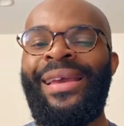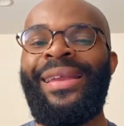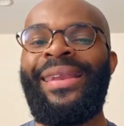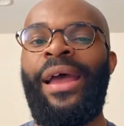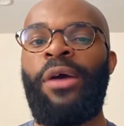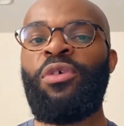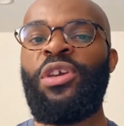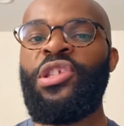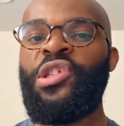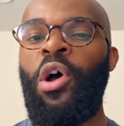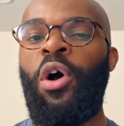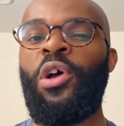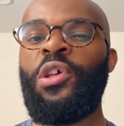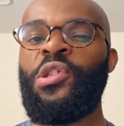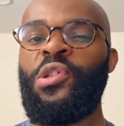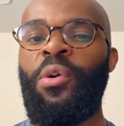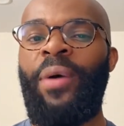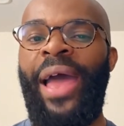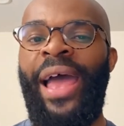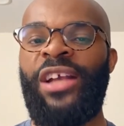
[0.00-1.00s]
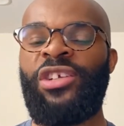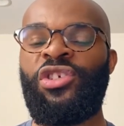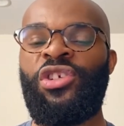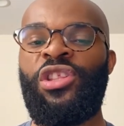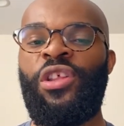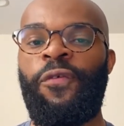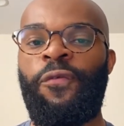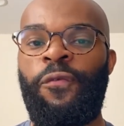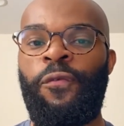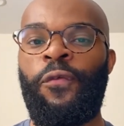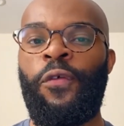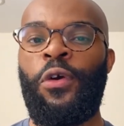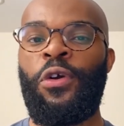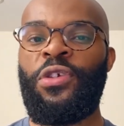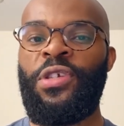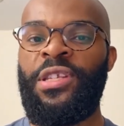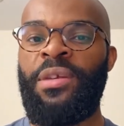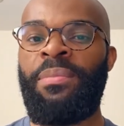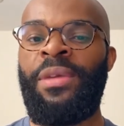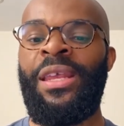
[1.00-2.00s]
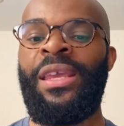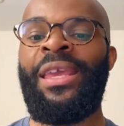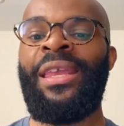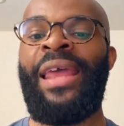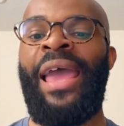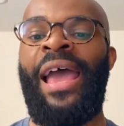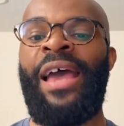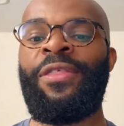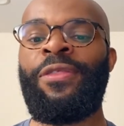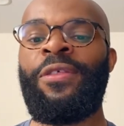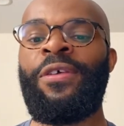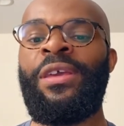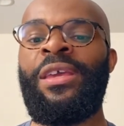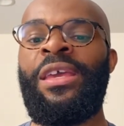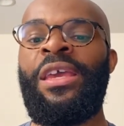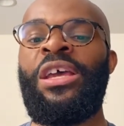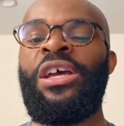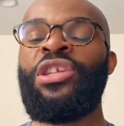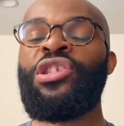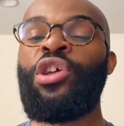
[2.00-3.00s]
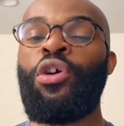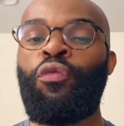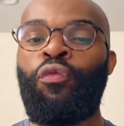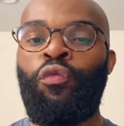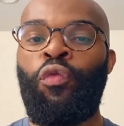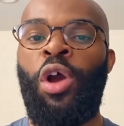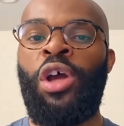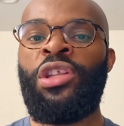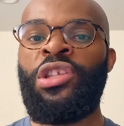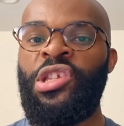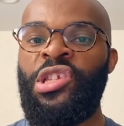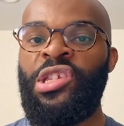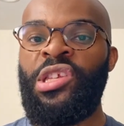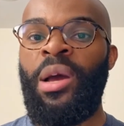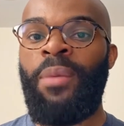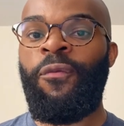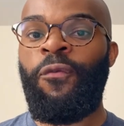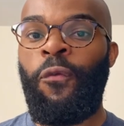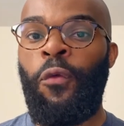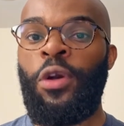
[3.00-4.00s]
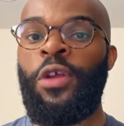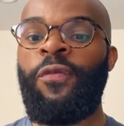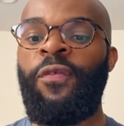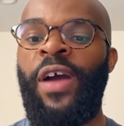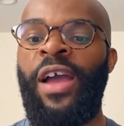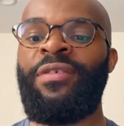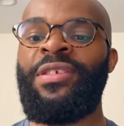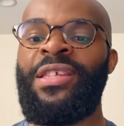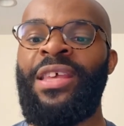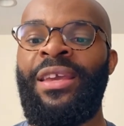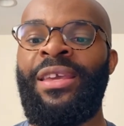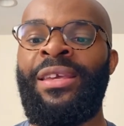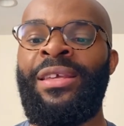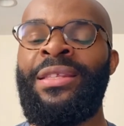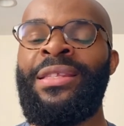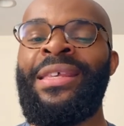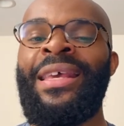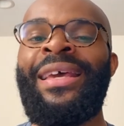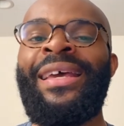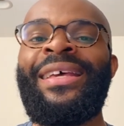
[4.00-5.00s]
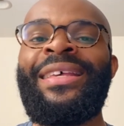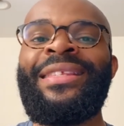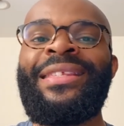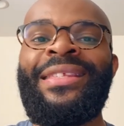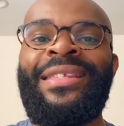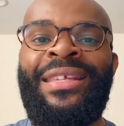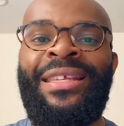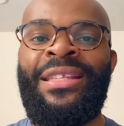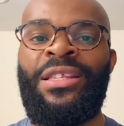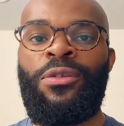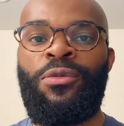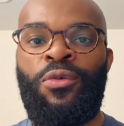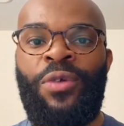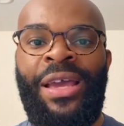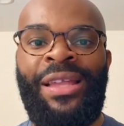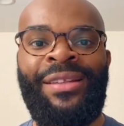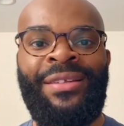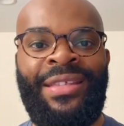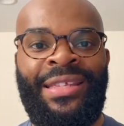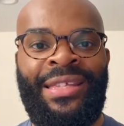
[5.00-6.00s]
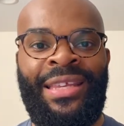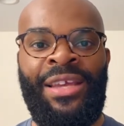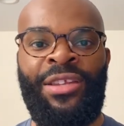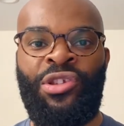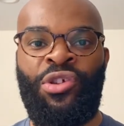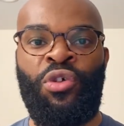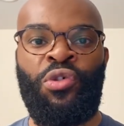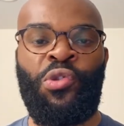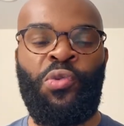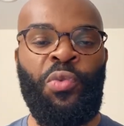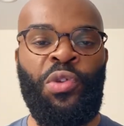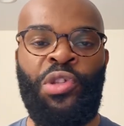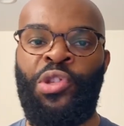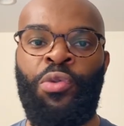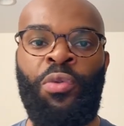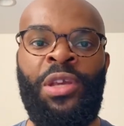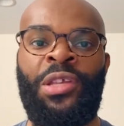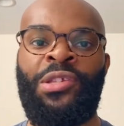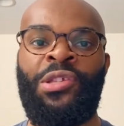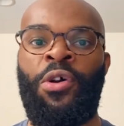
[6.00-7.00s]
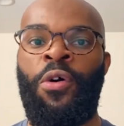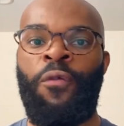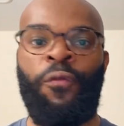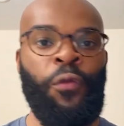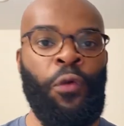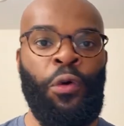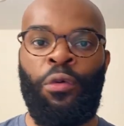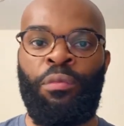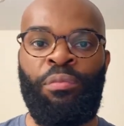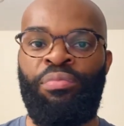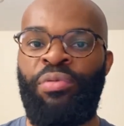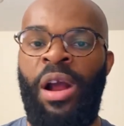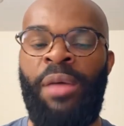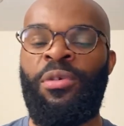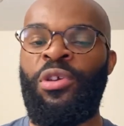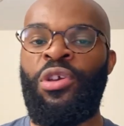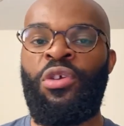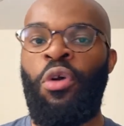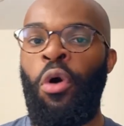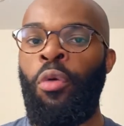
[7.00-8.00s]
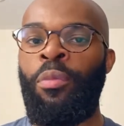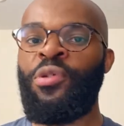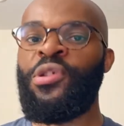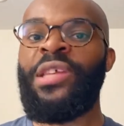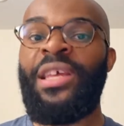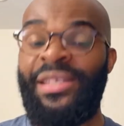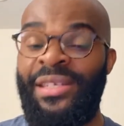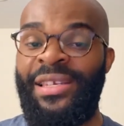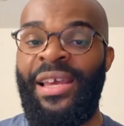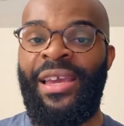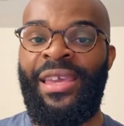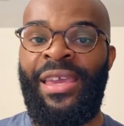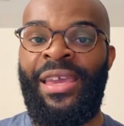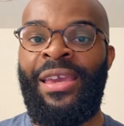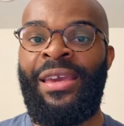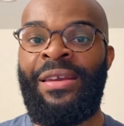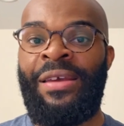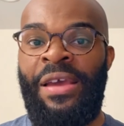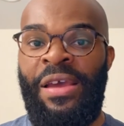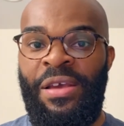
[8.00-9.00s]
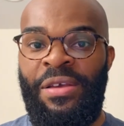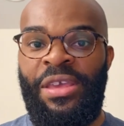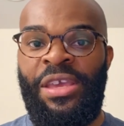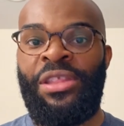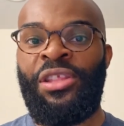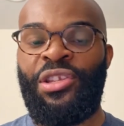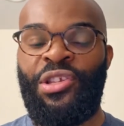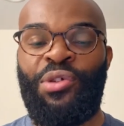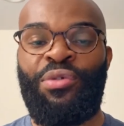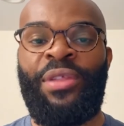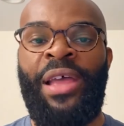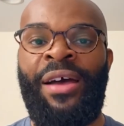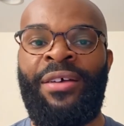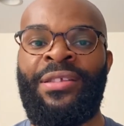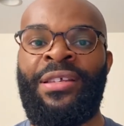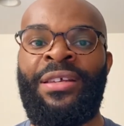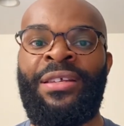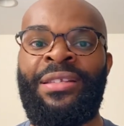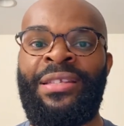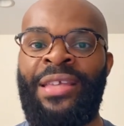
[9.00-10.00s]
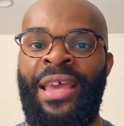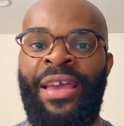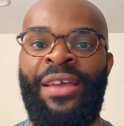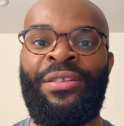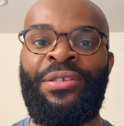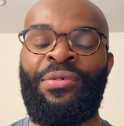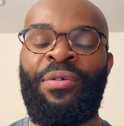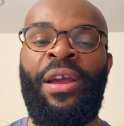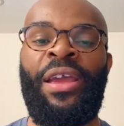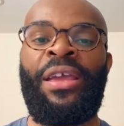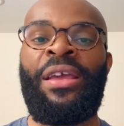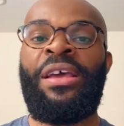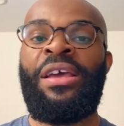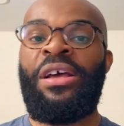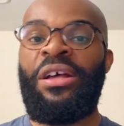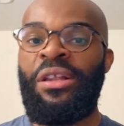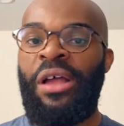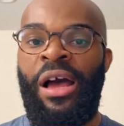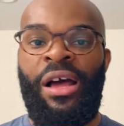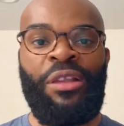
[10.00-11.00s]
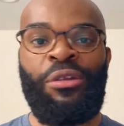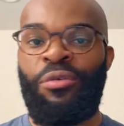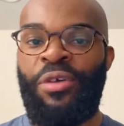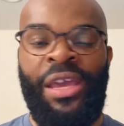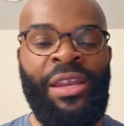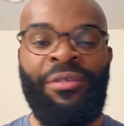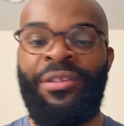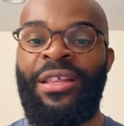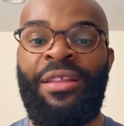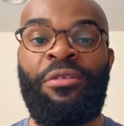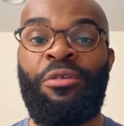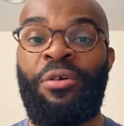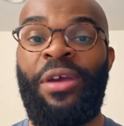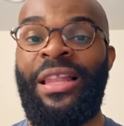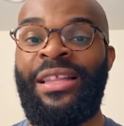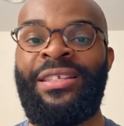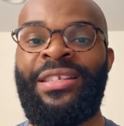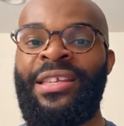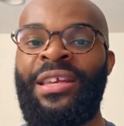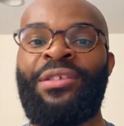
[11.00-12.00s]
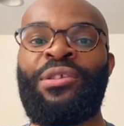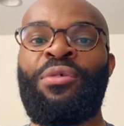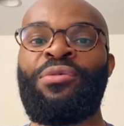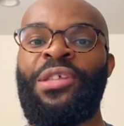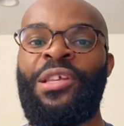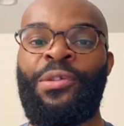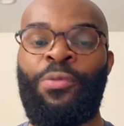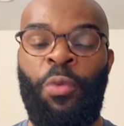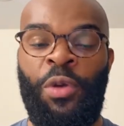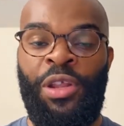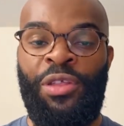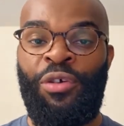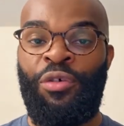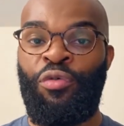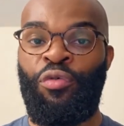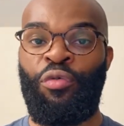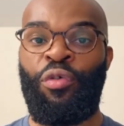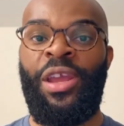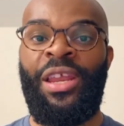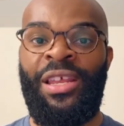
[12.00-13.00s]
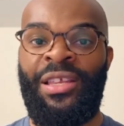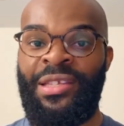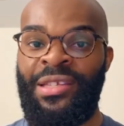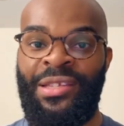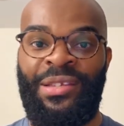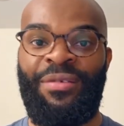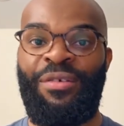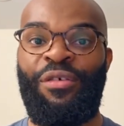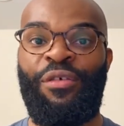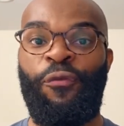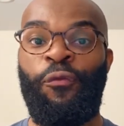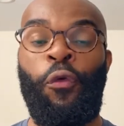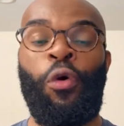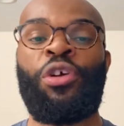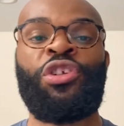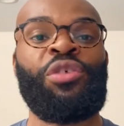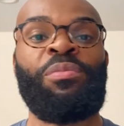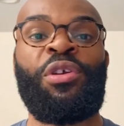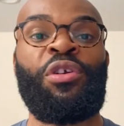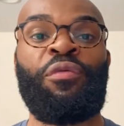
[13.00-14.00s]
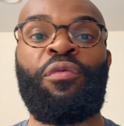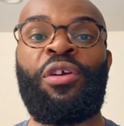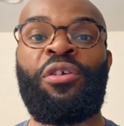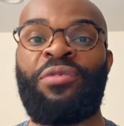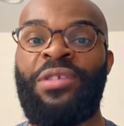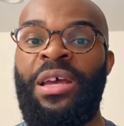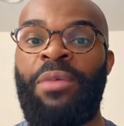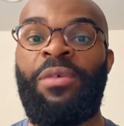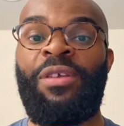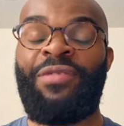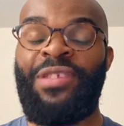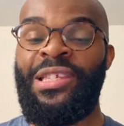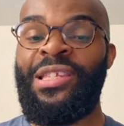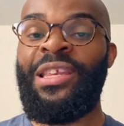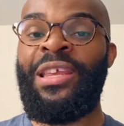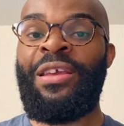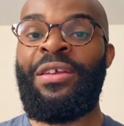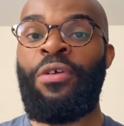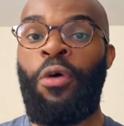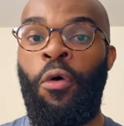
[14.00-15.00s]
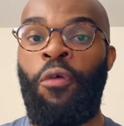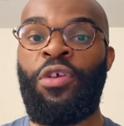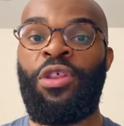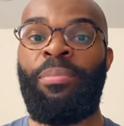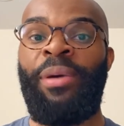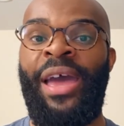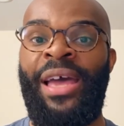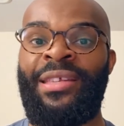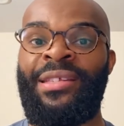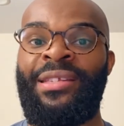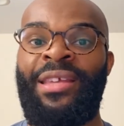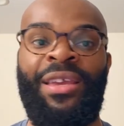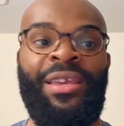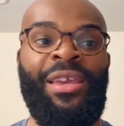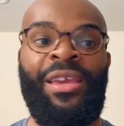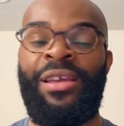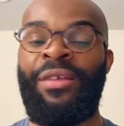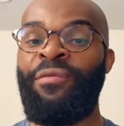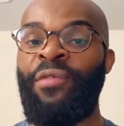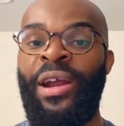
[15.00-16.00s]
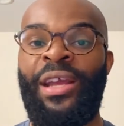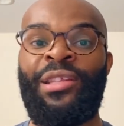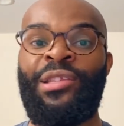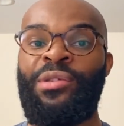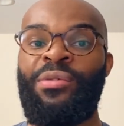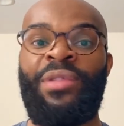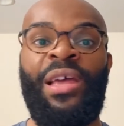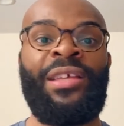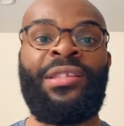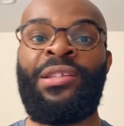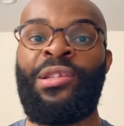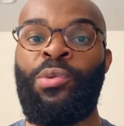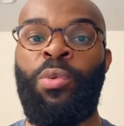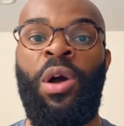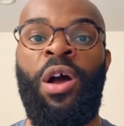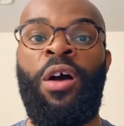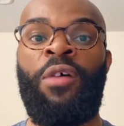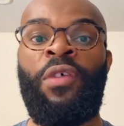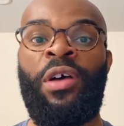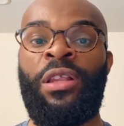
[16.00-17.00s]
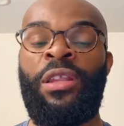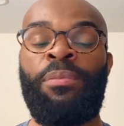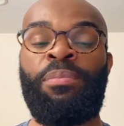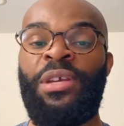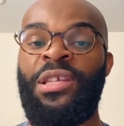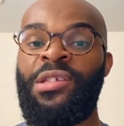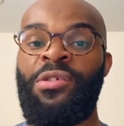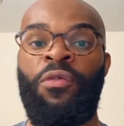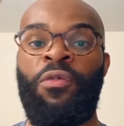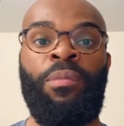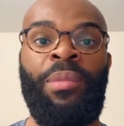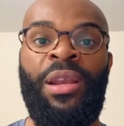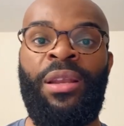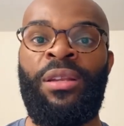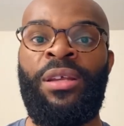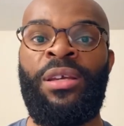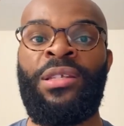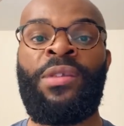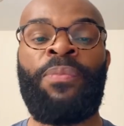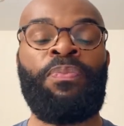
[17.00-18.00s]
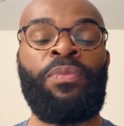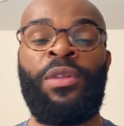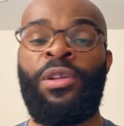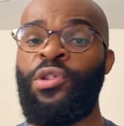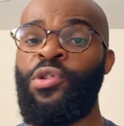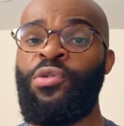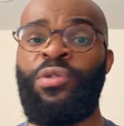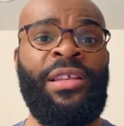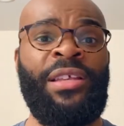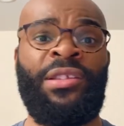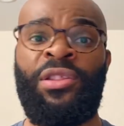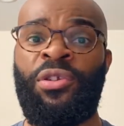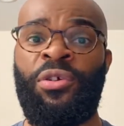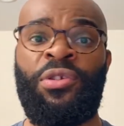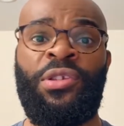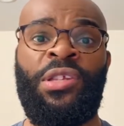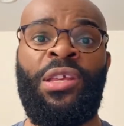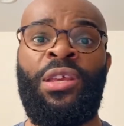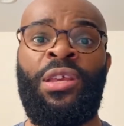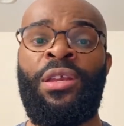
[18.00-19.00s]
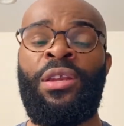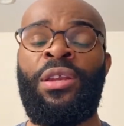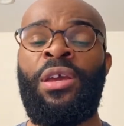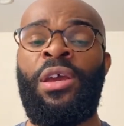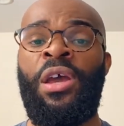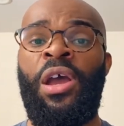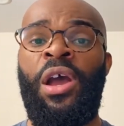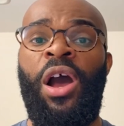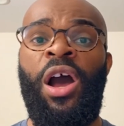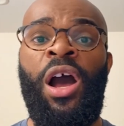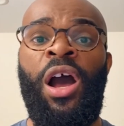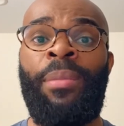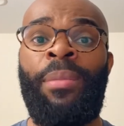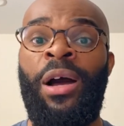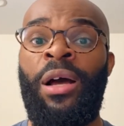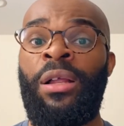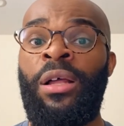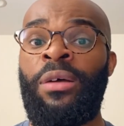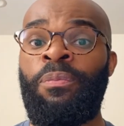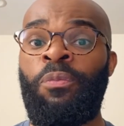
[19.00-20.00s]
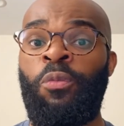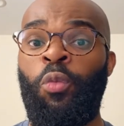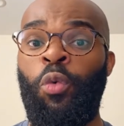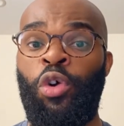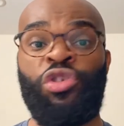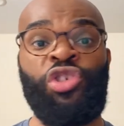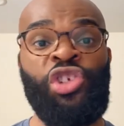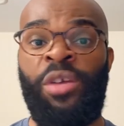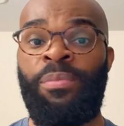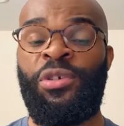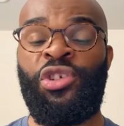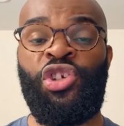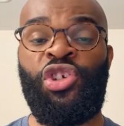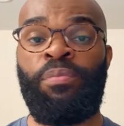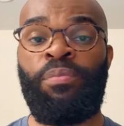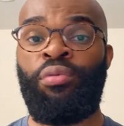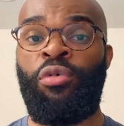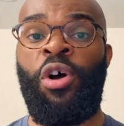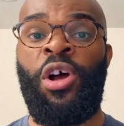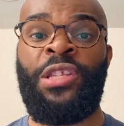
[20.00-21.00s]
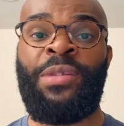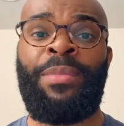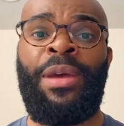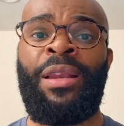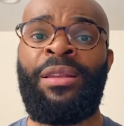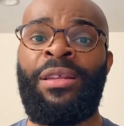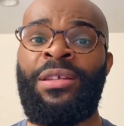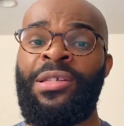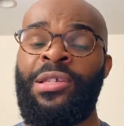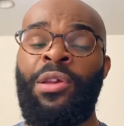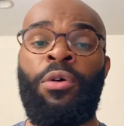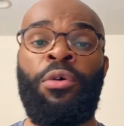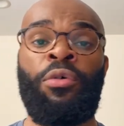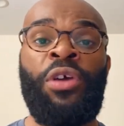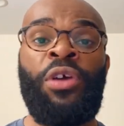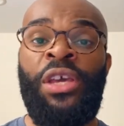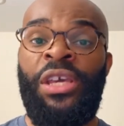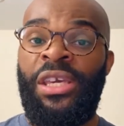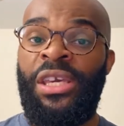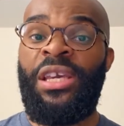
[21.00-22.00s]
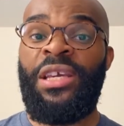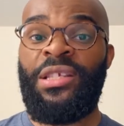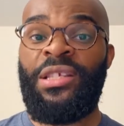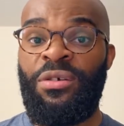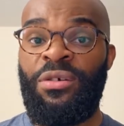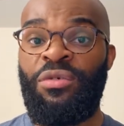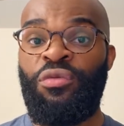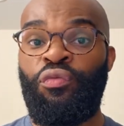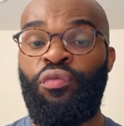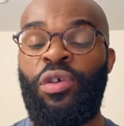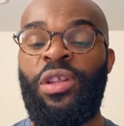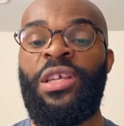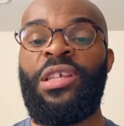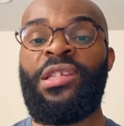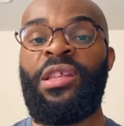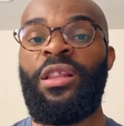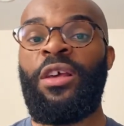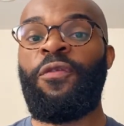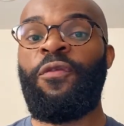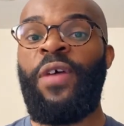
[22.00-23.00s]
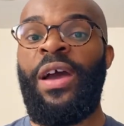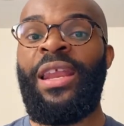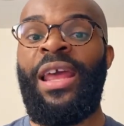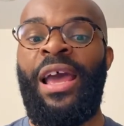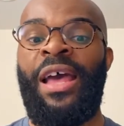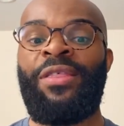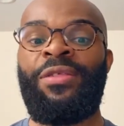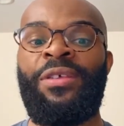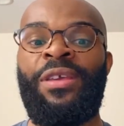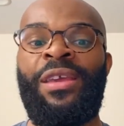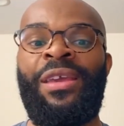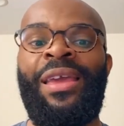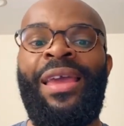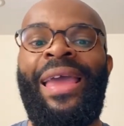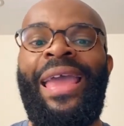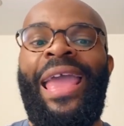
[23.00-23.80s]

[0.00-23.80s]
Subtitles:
Now, he's also actually the first Dominican athlete to run sub 45 seconds since Llewellyn Santos was doing so for probably almost a decade in the 2010s, right? Llewellyn Santos is one of the greatest 400 meter runners that we've seen over the past decade, right? 2012 Olympic silver medalist, 2013 World Championship bronze medalist. So he is a really solidified athlete.